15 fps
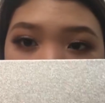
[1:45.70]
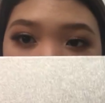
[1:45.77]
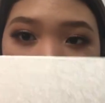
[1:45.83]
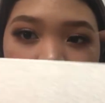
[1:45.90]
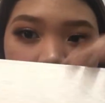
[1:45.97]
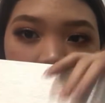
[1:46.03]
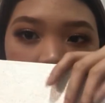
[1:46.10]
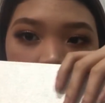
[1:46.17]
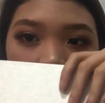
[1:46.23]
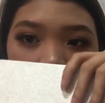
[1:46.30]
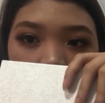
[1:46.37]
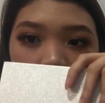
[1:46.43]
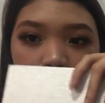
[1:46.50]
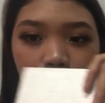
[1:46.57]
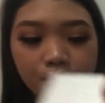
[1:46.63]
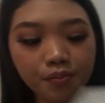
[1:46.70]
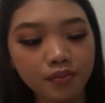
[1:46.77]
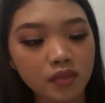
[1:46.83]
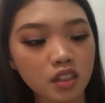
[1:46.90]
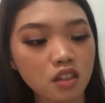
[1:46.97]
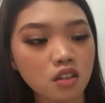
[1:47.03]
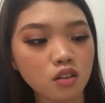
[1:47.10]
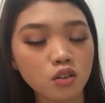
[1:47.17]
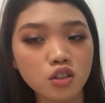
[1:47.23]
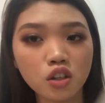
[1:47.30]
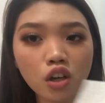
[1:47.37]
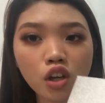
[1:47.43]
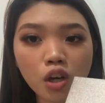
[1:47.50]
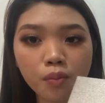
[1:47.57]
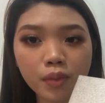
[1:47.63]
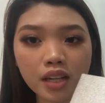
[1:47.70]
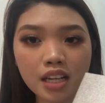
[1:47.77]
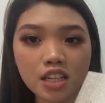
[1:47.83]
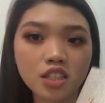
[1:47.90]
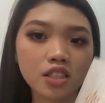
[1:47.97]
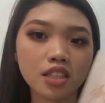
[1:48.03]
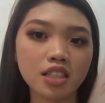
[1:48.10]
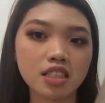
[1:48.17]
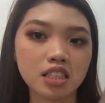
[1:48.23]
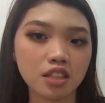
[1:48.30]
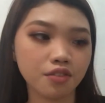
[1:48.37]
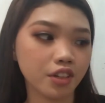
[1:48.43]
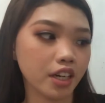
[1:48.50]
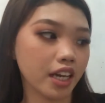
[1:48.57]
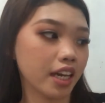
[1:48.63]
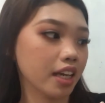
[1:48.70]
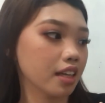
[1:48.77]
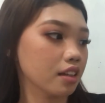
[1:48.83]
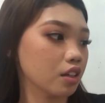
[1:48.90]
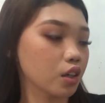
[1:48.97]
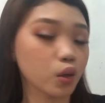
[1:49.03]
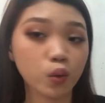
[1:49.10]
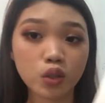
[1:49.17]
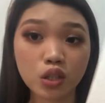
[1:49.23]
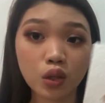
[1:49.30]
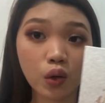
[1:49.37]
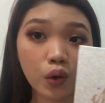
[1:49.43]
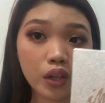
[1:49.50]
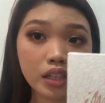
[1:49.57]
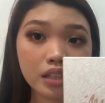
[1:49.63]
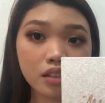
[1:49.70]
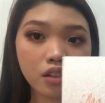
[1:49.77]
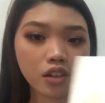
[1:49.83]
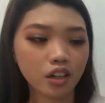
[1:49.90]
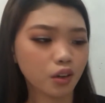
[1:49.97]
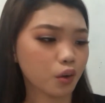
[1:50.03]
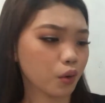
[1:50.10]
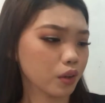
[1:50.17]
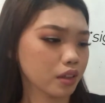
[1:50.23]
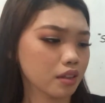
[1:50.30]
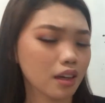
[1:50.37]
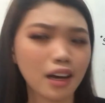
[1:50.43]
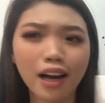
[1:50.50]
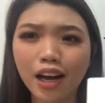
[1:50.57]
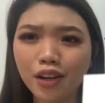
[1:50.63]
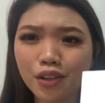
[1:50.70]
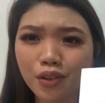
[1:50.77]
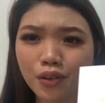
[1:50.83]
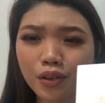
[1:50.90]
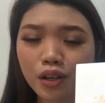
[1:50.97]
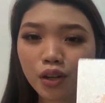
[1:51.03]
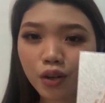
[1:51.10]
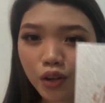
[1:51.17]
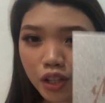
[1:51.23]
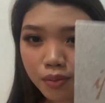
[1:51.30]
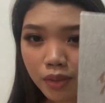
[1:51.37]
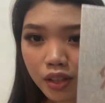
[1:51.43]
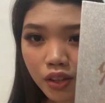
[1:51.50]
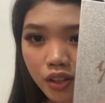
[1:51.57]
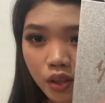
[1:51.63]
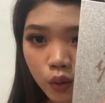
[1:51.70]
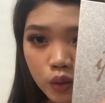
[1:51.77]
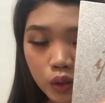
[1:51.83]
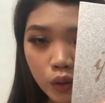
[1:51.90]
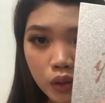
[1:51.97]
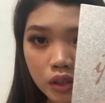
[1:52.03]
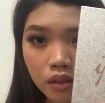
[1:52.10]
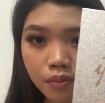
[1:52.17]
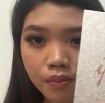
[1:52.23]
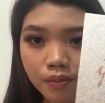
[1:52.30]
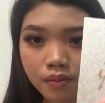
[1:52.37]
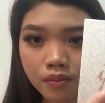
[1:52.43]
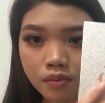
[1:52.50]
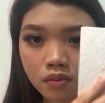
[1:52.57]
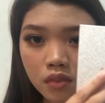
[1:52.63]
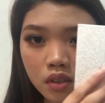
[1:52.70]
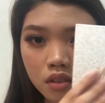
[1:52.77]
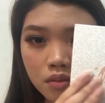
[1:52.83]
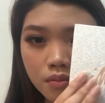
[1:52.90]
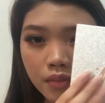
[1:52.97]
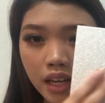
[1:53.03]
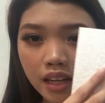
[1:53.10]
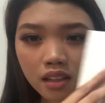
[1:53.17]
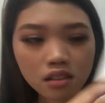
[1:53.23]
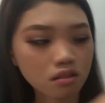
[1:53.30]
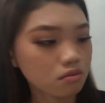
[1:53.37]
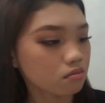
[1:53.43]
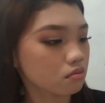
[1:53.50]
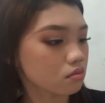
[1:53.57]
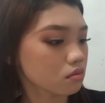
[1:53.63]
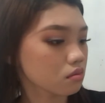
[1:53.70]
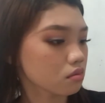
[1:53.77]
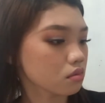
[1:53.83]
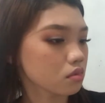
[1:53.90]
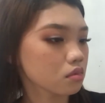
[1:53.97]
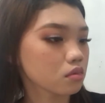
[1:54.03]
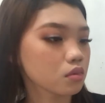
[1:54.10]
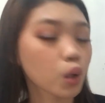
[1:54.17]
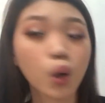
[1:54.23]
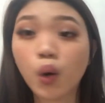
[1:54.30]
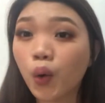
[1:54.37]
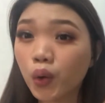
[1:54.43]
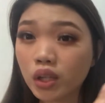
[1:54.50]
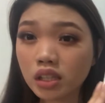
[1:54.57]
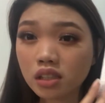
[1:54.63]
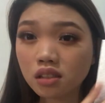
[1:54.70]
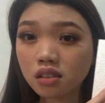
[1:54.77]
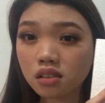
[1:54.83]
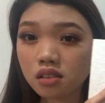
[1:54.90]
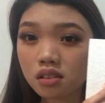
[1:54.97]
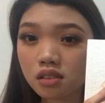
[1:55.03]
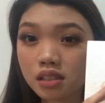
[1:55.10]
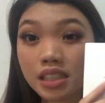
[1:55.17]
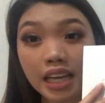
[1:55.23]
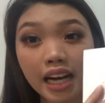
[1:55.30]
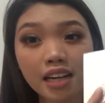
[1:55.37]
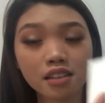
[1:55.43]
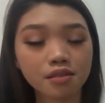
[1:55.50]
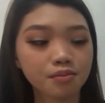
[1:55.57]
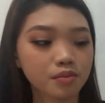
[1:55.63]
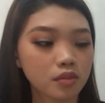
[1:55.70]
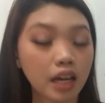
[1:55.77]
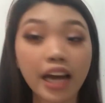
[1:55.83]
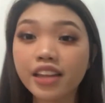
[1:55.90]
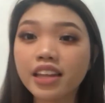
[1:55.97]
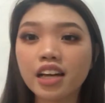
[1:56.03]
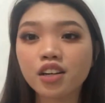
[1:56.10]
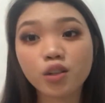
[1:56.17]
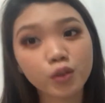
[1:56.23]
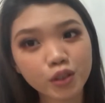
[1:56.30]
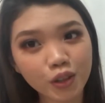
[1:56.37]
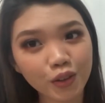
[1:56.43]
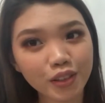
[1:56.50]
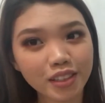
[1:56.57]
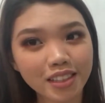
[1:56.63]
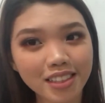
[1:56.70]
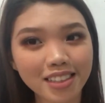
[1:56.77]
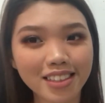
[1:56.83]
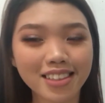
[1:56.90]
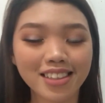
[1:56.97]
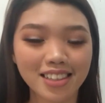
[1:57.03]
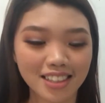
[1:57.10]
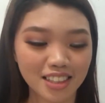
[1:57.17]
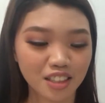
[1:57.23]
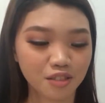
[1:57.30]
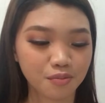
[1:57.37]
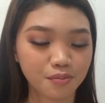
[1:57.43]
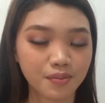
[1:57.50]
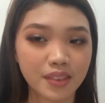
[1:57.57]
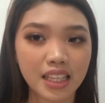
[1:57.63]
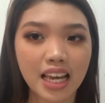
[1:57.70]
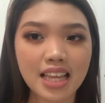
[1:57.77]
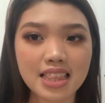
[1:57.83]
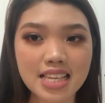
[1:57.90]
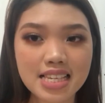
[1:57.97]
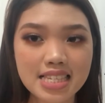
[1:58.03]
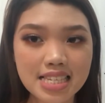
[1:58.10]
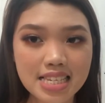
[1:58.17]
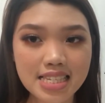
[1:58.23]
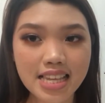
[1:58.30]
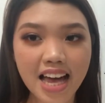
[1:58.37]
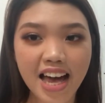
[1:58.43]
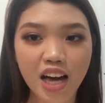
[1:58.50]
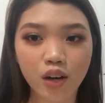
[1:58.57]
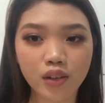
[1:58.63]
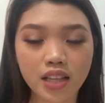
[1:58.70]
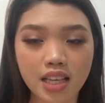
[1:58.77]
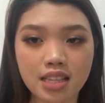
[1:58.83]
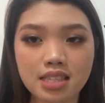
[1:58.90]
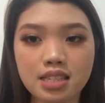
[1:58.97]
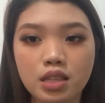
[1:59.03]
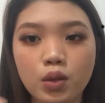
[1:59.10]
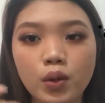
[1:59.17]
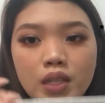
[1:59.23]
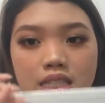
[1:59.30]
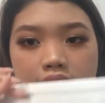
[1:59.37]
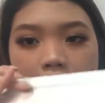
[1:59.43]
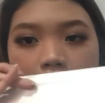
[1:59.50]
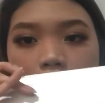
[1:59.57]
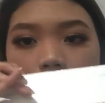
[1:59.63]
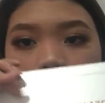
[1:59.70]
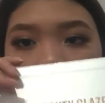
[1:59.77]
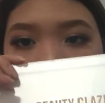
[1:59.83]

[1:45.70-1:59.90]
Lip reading: and girly. Gusto ko yung combination ng silver and rose gold. Or gold. Ano? Gold ba to rose gold? Parang gold? Yeah. Ay, rose gold. And this is how this looks like.